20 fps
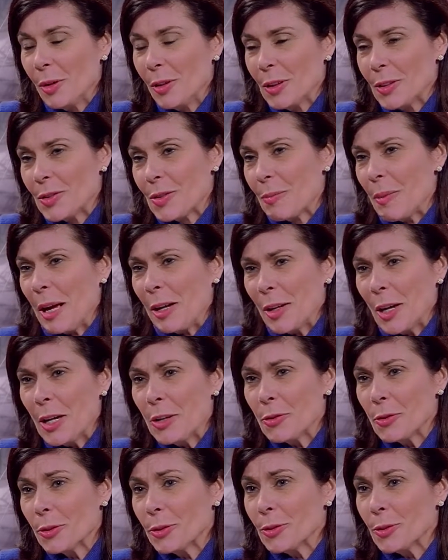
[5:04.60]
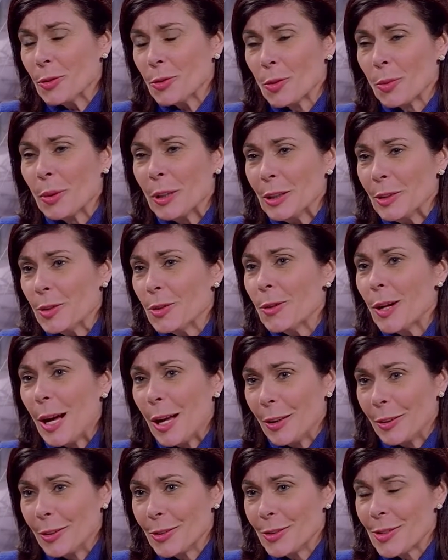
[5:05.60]
It's about
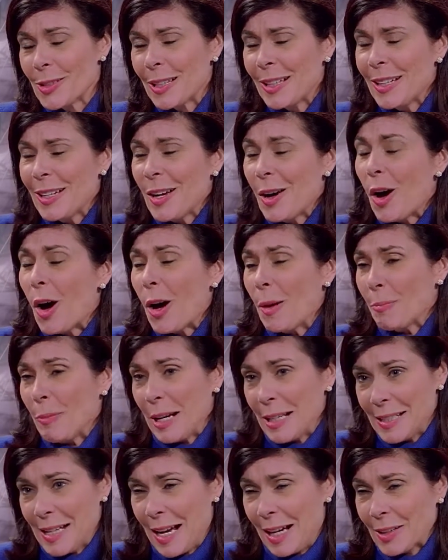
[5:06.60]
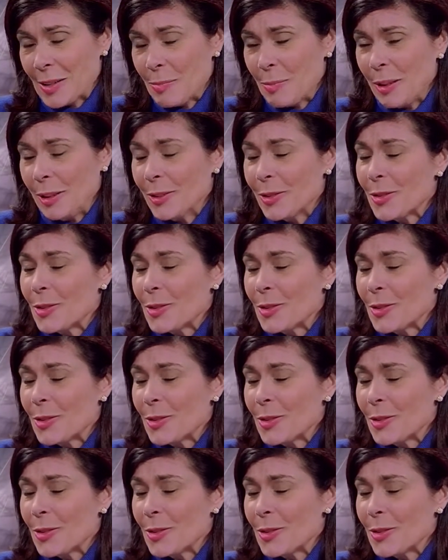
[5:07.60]
$122 on my tax bill.